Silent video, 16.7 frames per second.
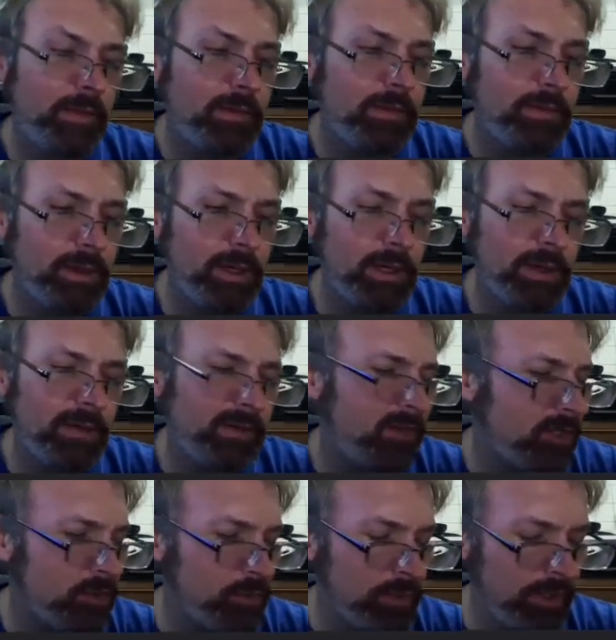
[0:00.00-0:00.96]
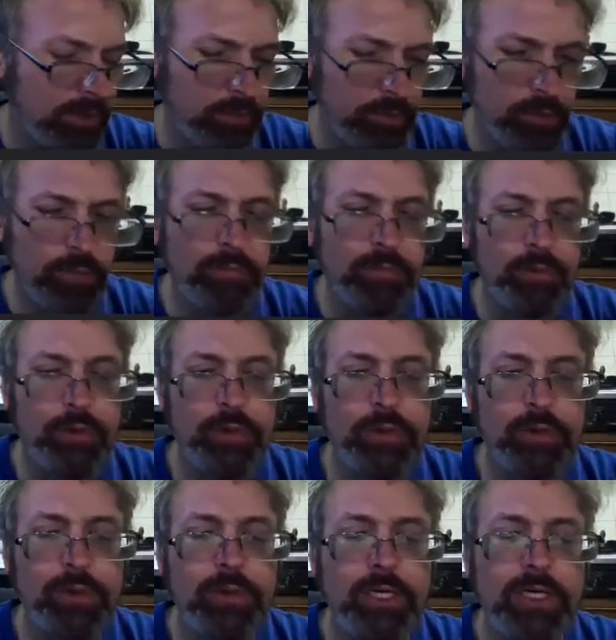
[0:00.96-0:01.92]
that you can get through
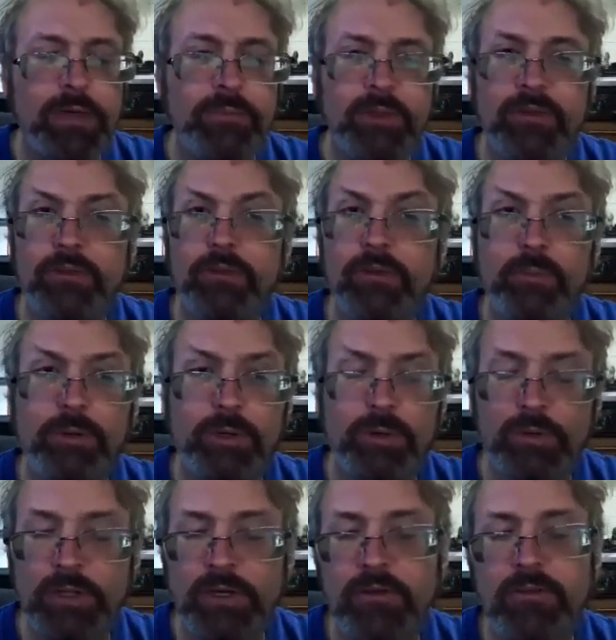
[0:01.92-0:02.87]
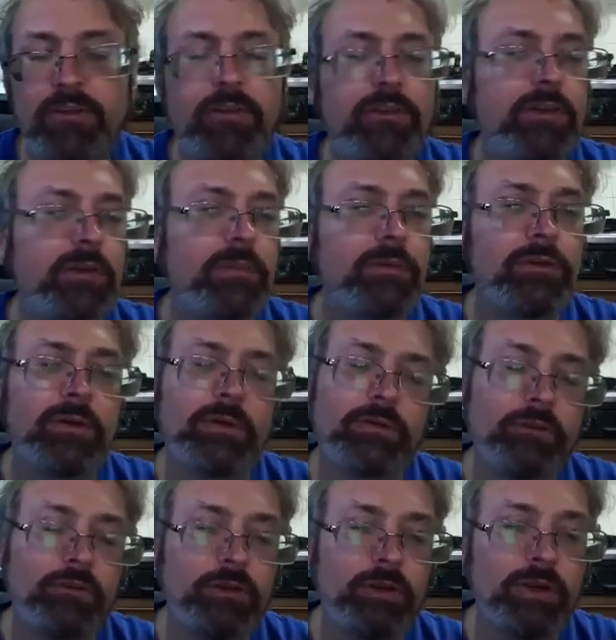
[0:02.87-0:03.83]
Brew. This is a pure Linux system, so it's
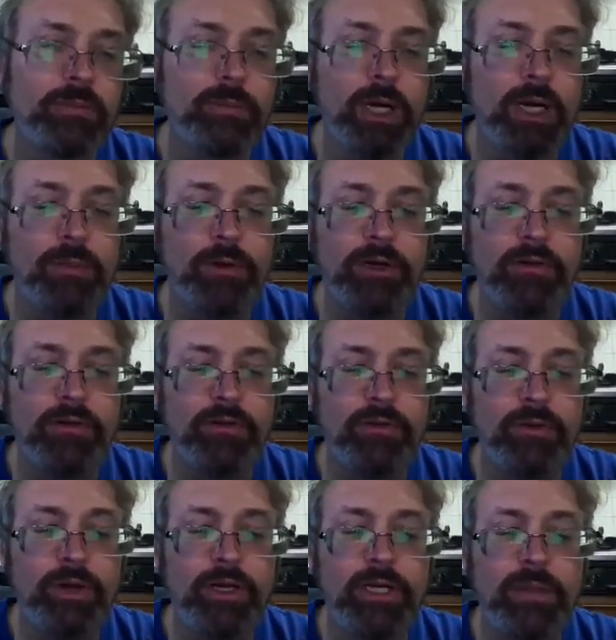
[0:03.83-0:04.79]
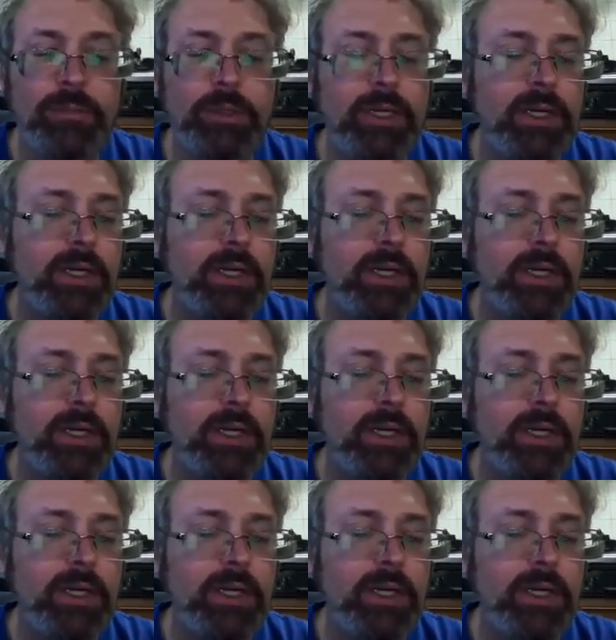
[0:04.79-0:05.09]
just going to operate straight up.